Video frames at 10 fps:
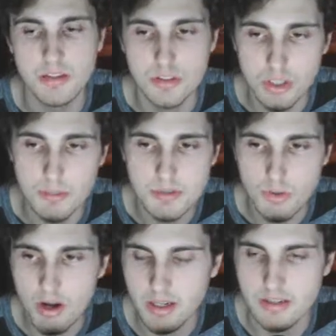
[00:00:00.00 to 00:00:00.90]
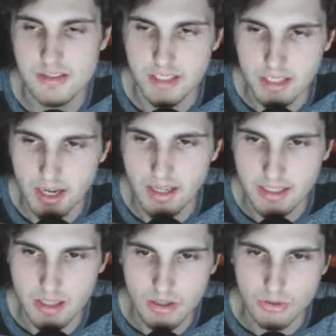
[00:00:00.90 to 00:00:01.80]
him so high, because they can kind of
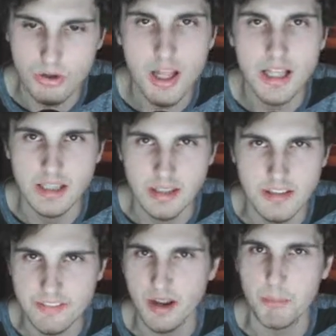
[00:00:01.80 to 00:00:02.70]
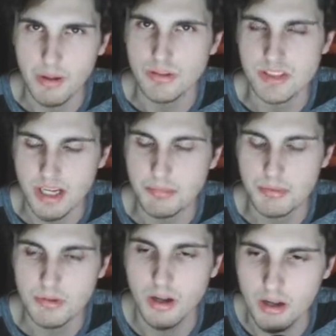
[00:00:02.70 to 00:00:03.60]
get another Le'Veon Bell type
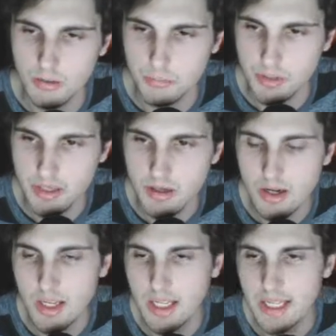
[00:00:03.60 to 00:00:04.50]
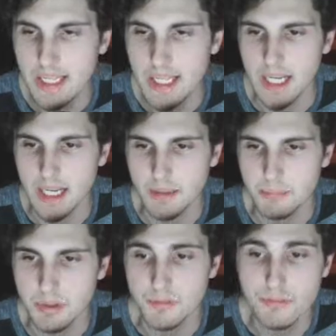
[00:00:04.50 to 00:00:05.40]
player.
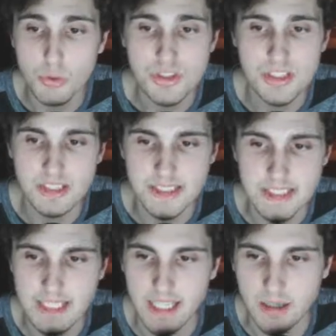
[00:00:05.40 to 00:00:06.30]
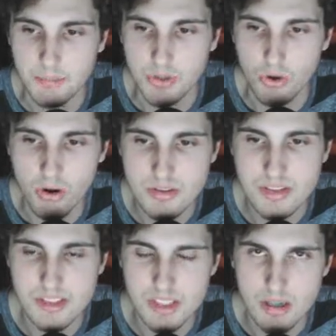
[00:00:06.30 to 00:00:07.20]
But unfortunately, there are
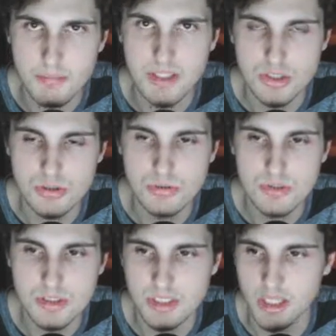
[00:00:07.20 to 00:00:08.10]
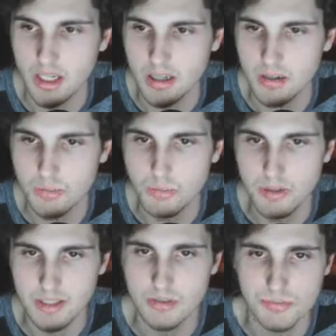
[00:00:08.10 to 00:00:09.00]
some issues,
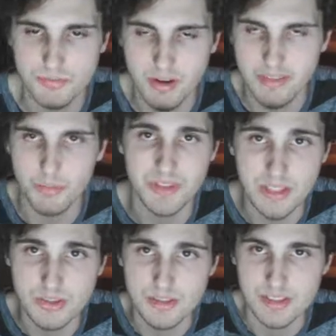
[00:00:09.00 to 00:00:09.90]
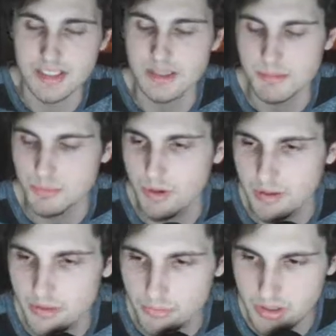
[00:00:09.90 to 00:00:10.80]
and you'll find that with each of these teams where
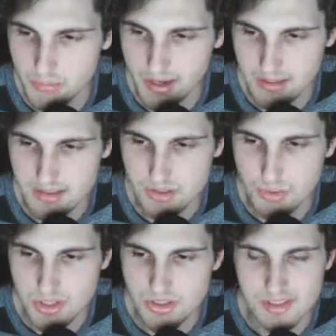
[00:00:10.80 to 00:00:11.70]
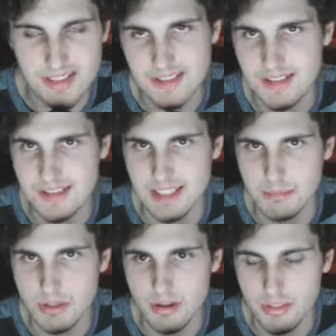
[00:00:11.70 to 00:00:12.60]
the running back situation just isn't a slam
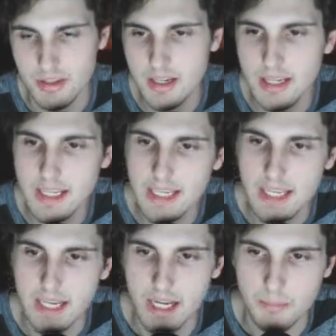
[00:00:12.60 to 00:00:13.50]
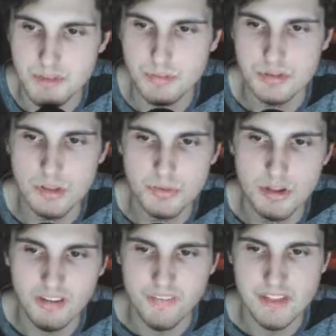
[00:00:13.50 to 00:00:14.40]
dunk thing. So we'll start with the
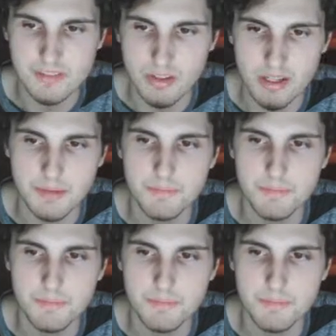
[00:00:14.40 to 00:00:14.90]
offensive line.